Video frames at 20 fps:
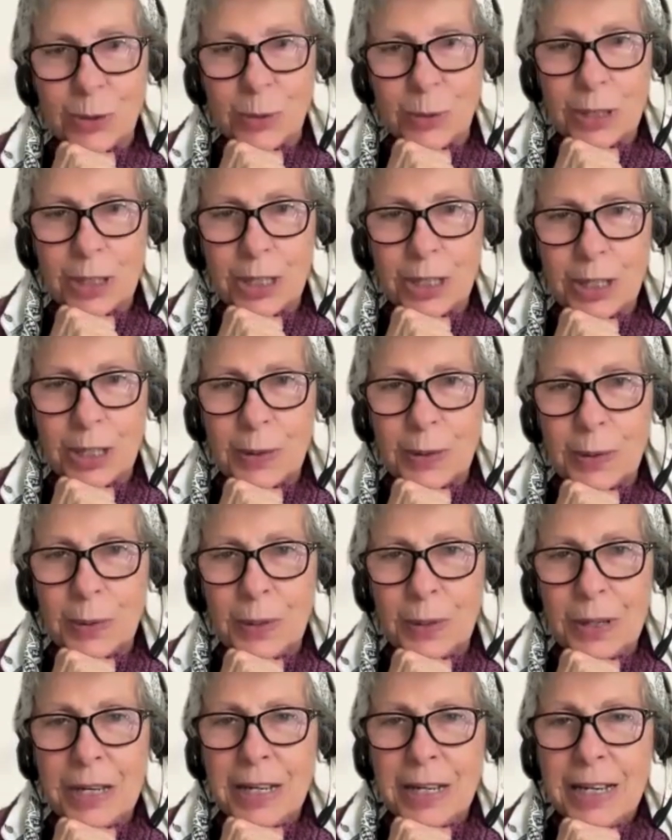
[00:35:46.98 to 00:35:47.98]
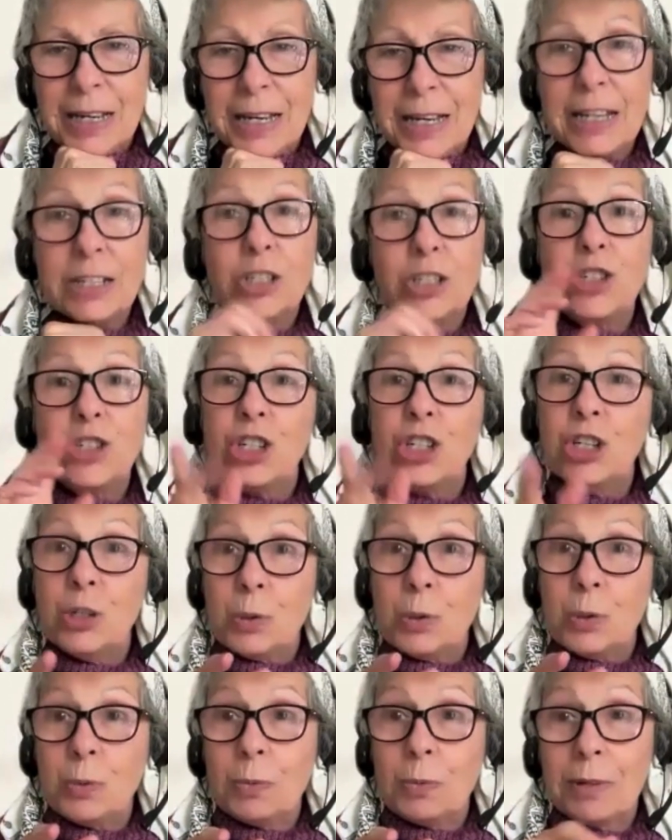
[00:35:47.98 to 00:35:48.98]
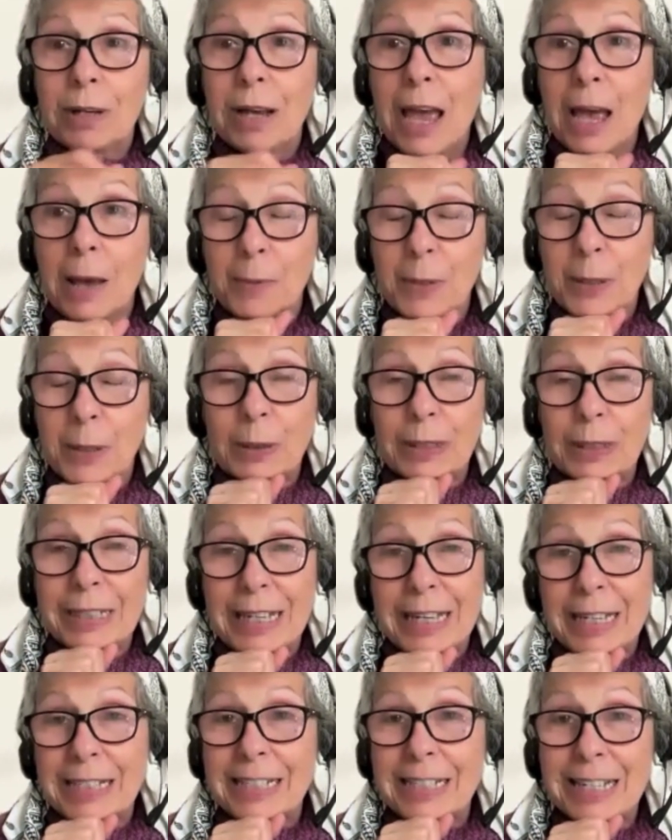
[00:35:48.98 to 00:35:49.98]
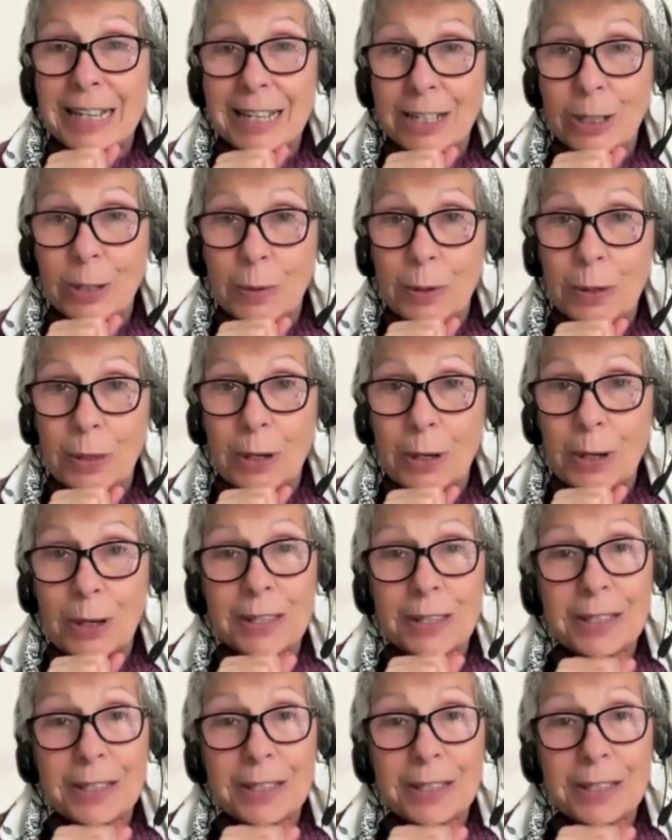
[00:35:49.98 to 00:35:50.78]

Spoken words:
with you. And do absolutely get in touch with her.